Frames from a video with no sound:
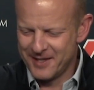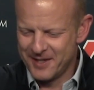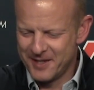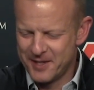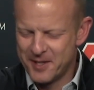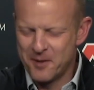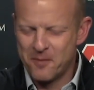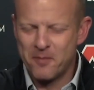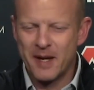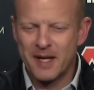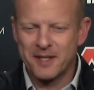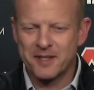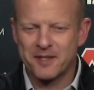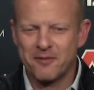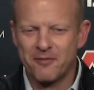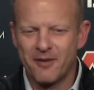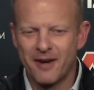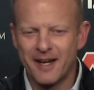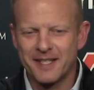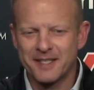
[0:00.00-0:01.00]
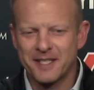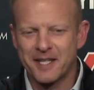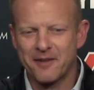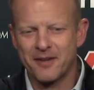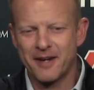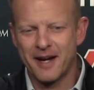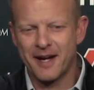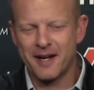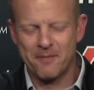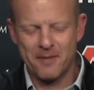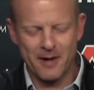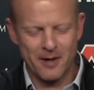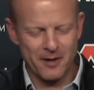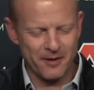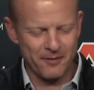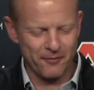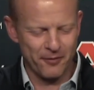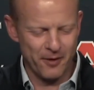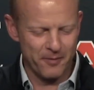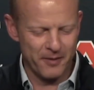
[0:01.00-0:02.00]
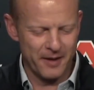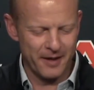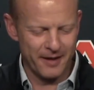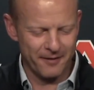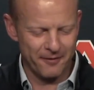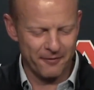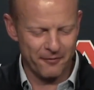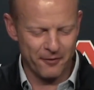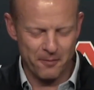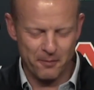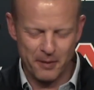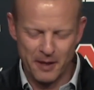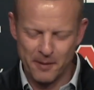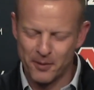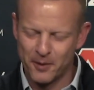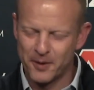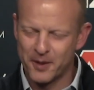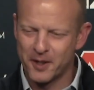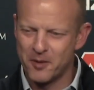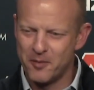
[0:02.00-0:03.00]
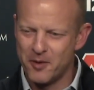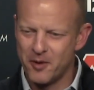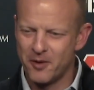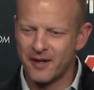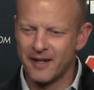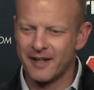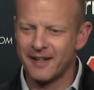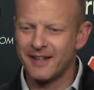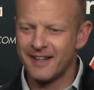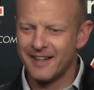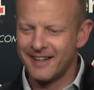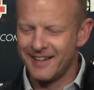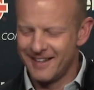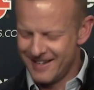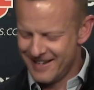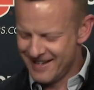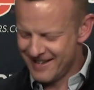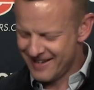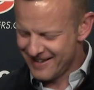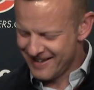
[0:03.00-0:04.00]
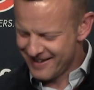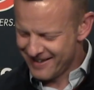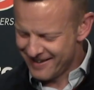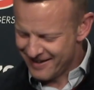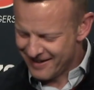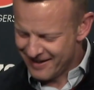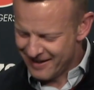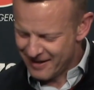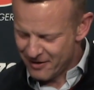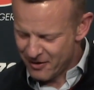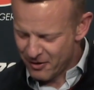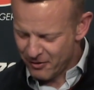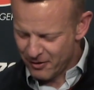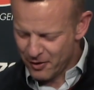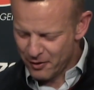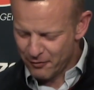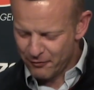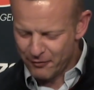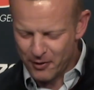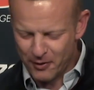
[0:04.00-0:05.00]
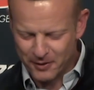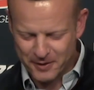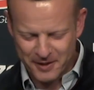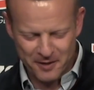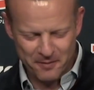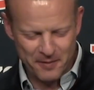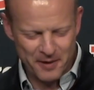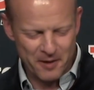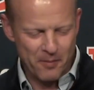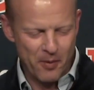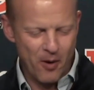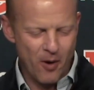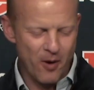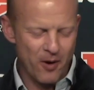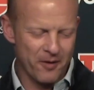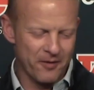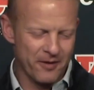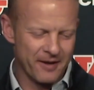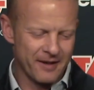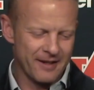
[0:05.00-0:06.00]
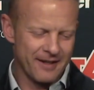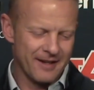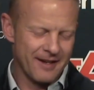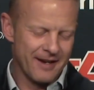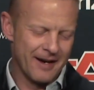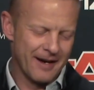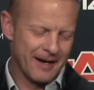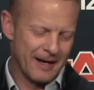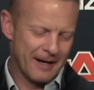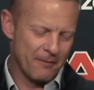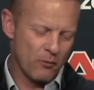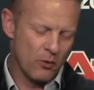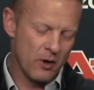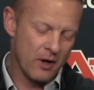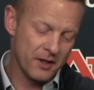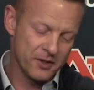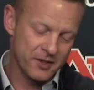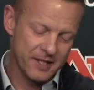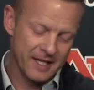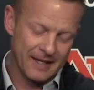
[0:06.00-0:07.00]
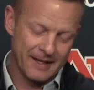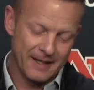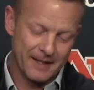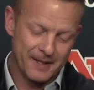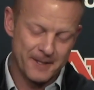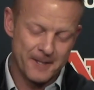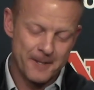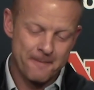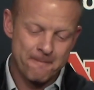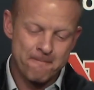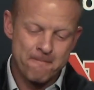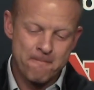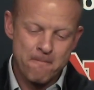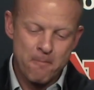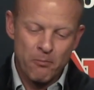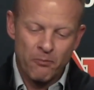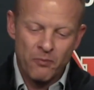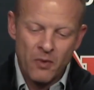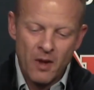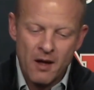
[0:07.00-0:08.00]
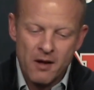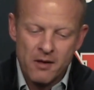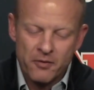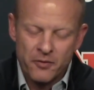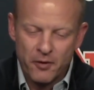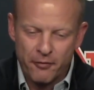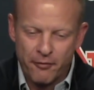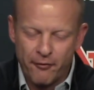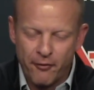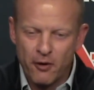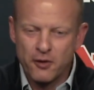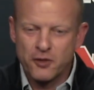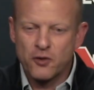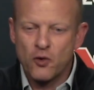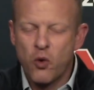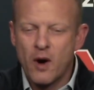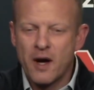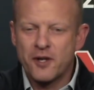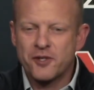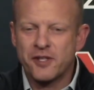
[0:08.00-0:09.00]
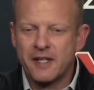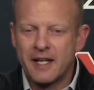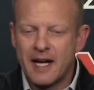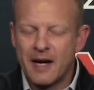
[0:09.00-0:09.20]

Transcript: The best advice I've got about from people in the community, or other folks that have been a part of it. Well, I'll say this. The first question I